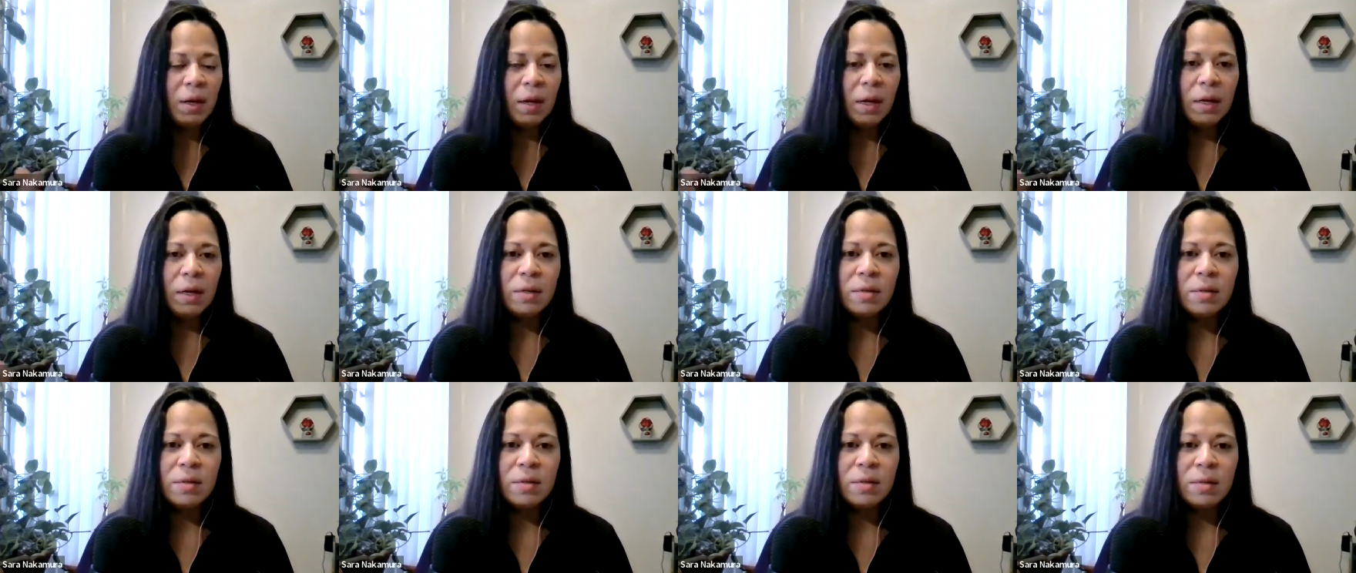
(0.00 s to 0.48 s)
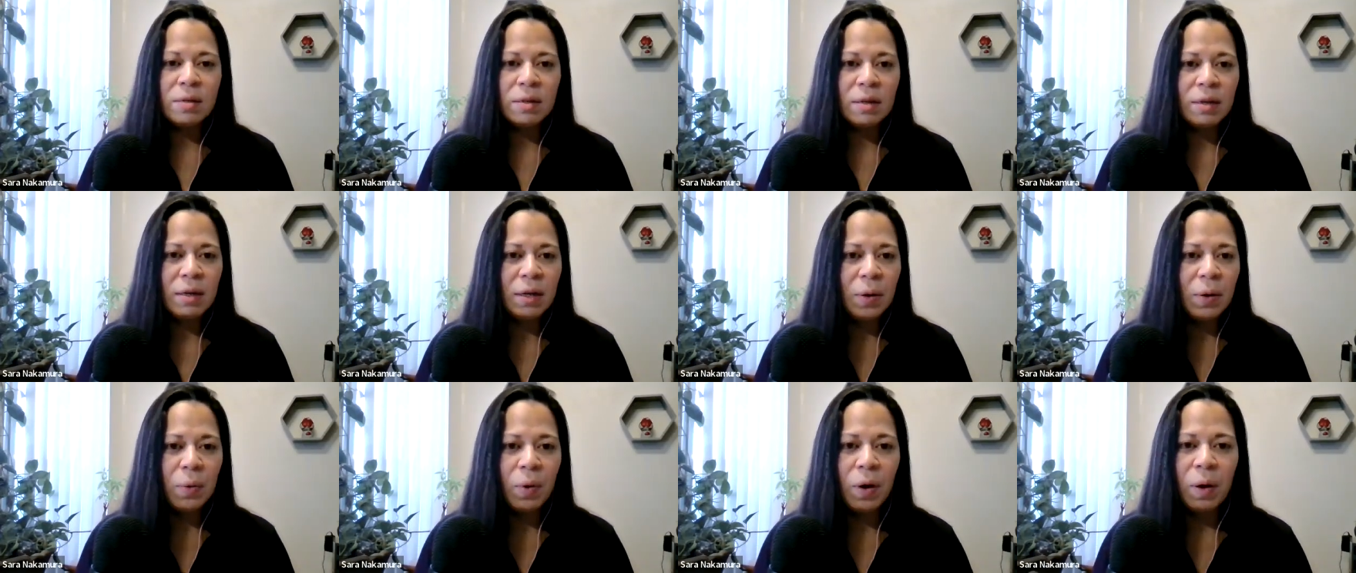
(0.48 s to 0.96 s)
Maybe
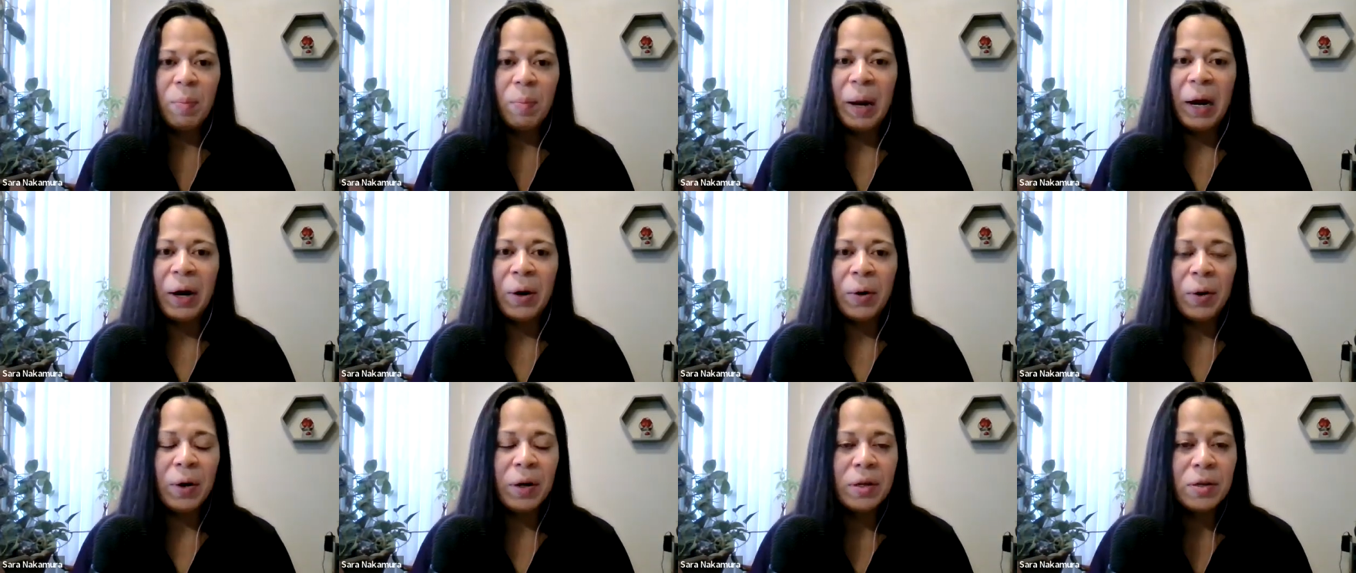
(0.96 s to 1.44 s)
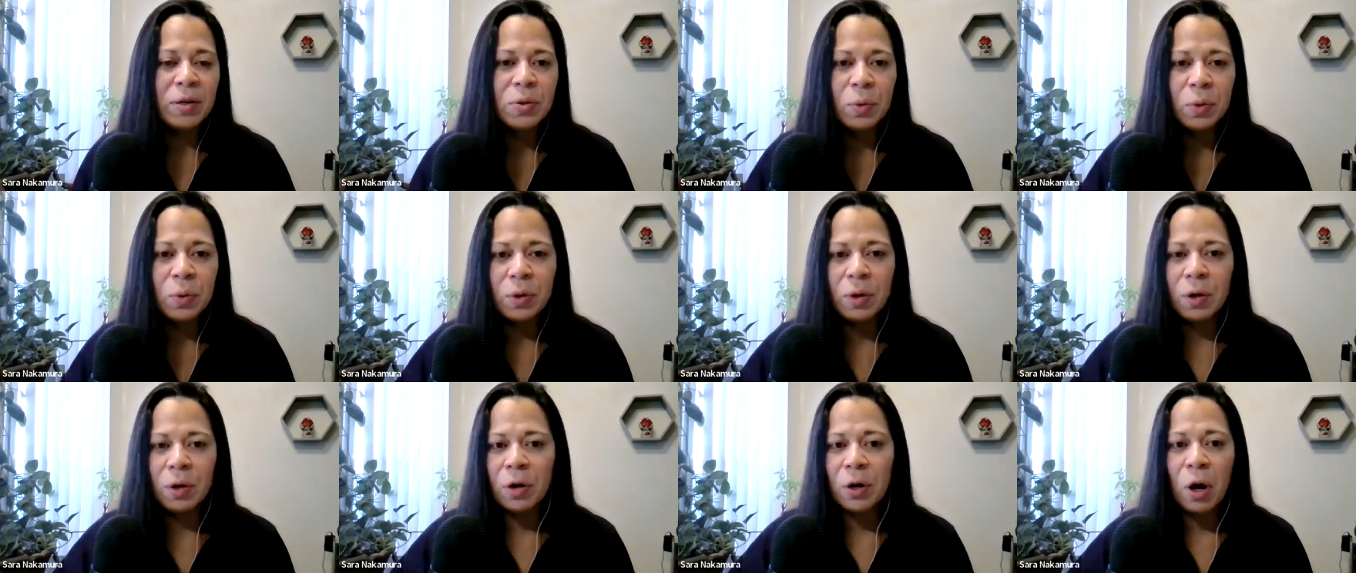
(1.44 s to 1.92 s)
it's, a
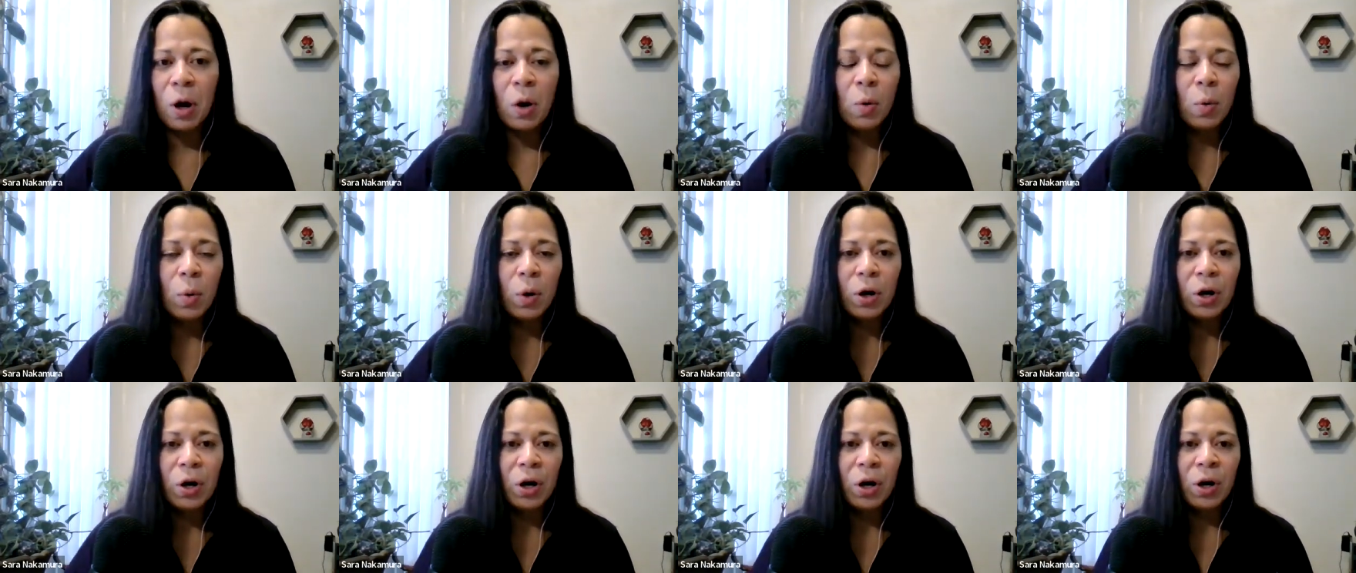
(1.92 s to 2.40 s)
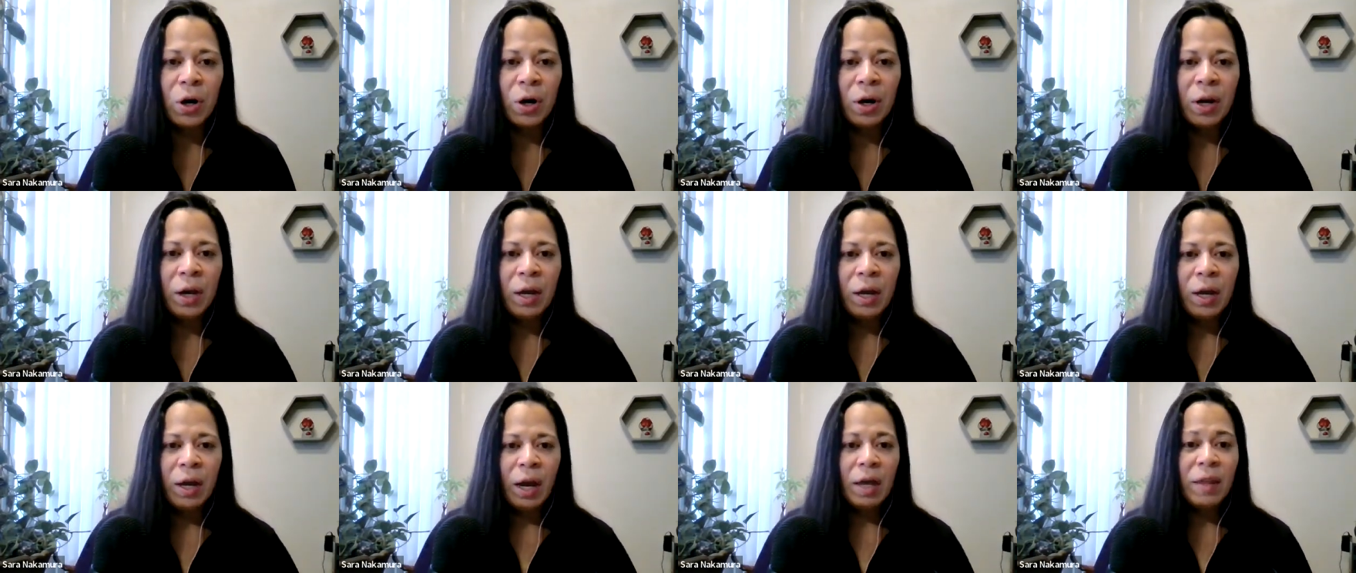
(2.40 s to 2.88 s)
parent or a coworker,